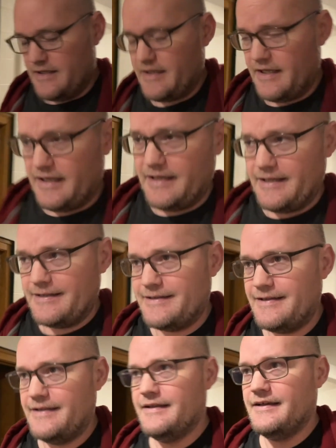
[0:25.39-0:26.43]

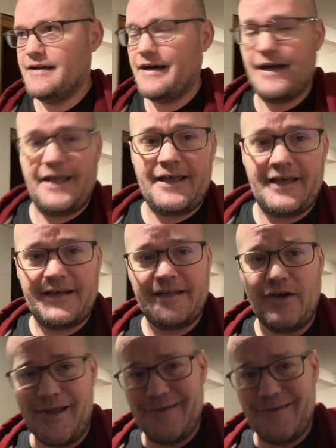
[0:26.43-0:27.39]
And I had